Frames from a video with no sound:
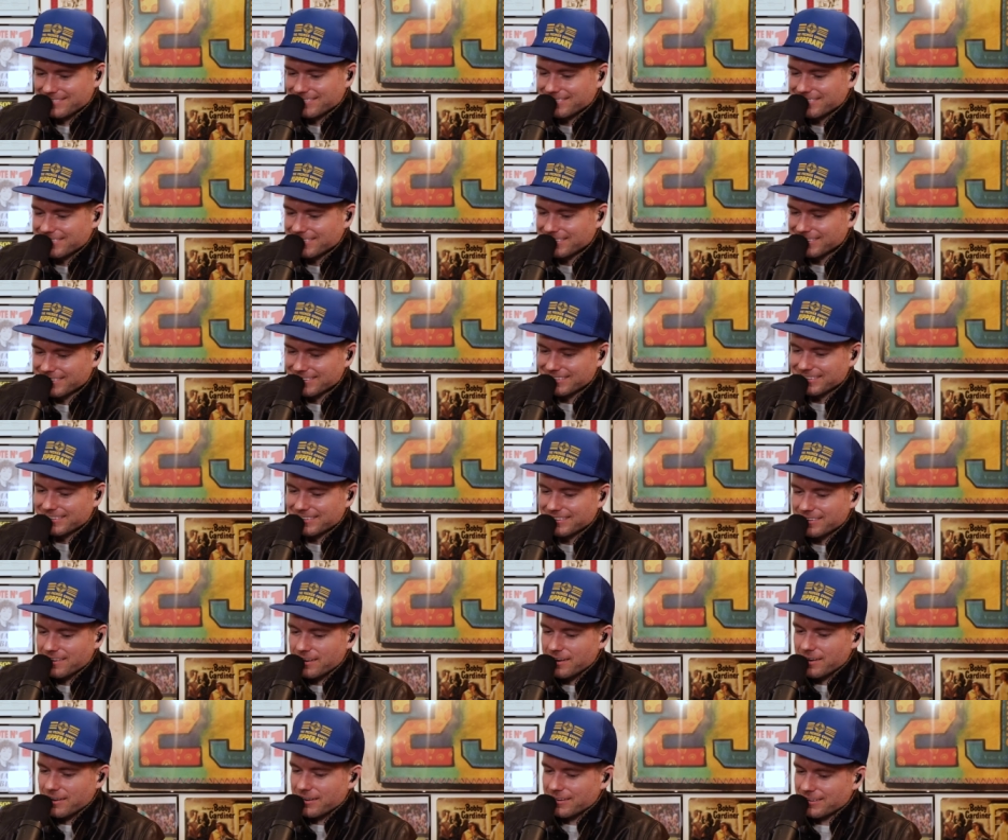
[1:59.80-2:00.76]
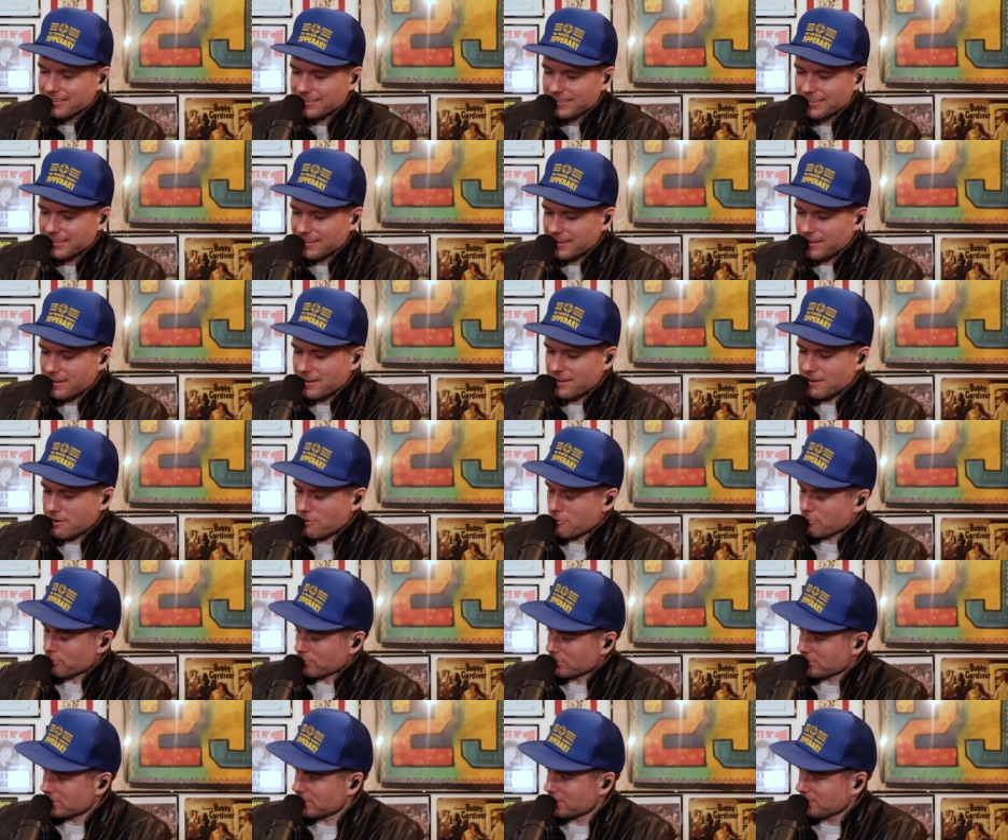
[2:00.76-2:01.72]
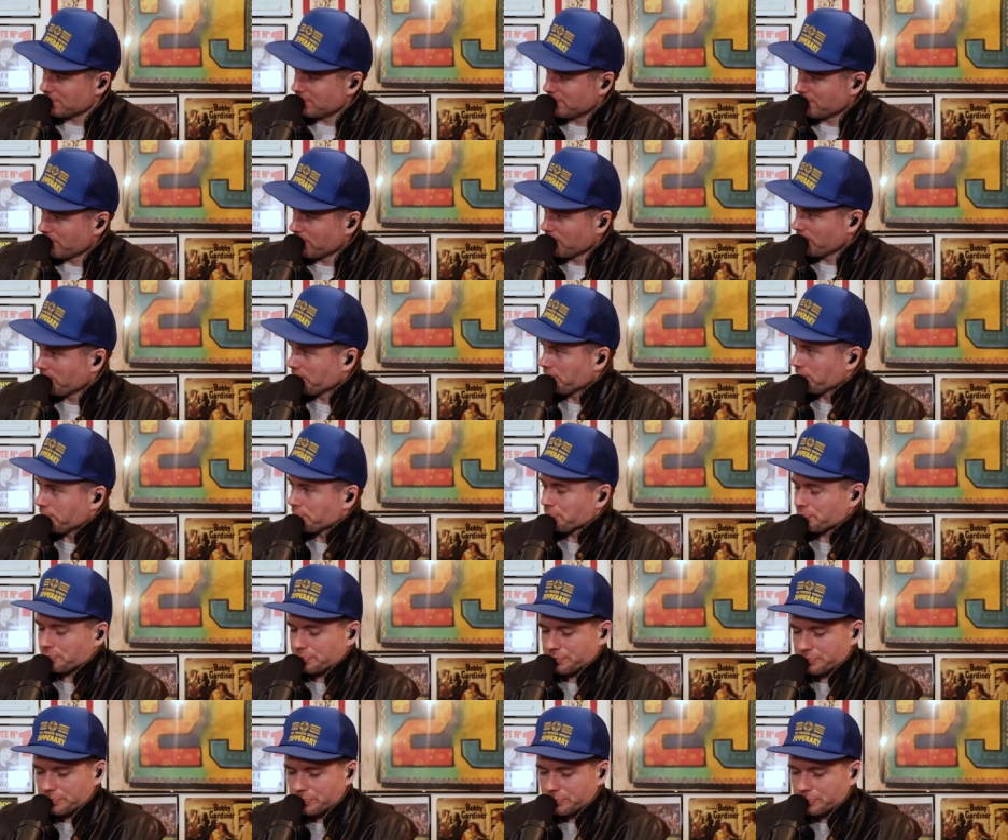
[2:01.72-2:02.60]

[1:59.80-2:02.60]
that's very good. News. Yes.